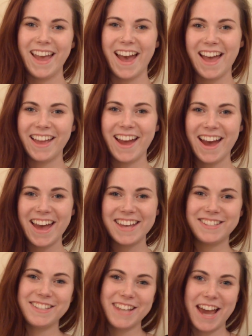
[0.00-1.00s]
Hi
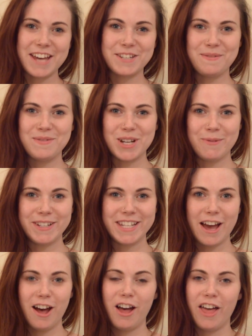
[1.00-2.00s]
guys, it's Cass from
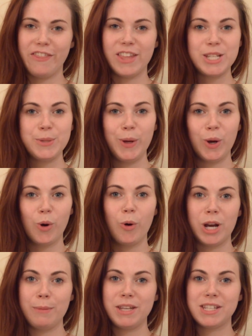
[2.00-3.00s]
Dermetel, and this week we're
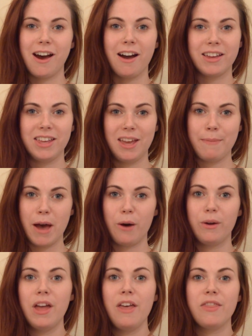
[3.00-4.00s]
going to be talking
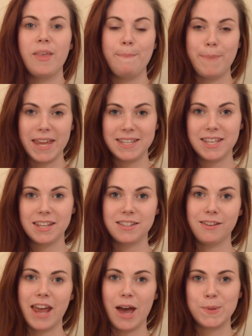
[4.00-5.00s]
about the basics
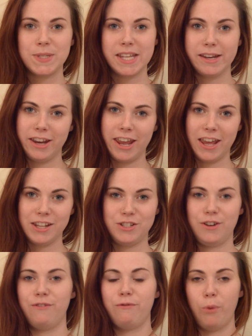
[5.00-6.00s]
on how skin
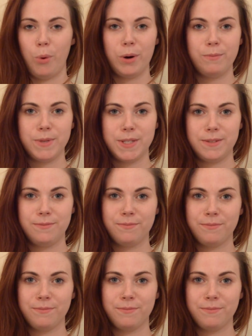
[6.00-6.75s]
cancer forms.